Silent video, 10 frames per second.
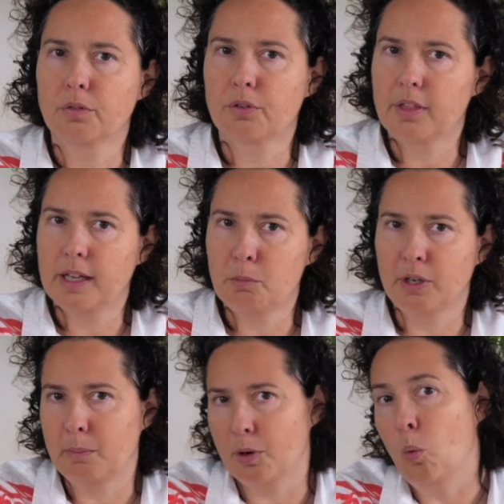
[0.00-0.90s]
for them,
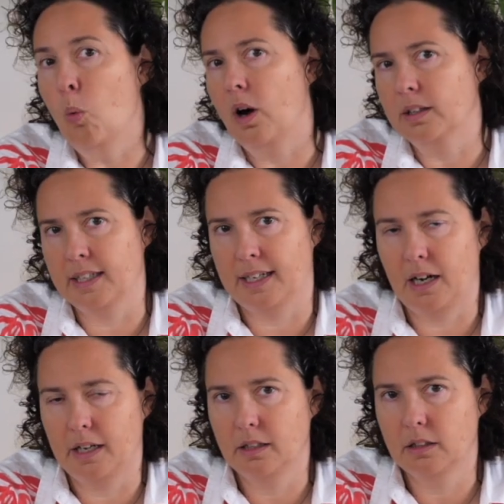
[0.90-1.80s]
okay, but what can
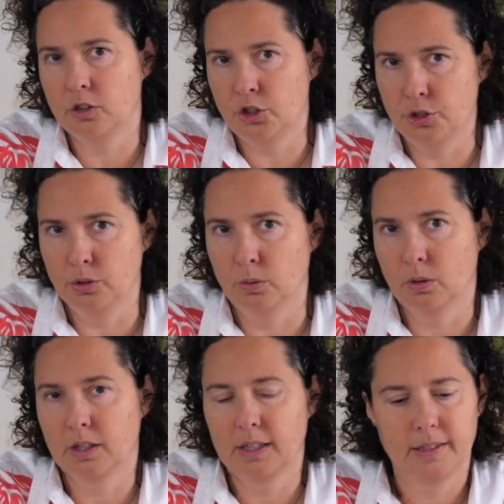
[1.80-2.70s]
I do?
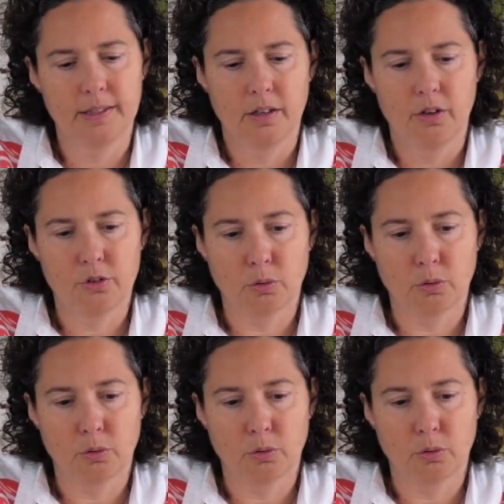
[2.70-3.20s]
So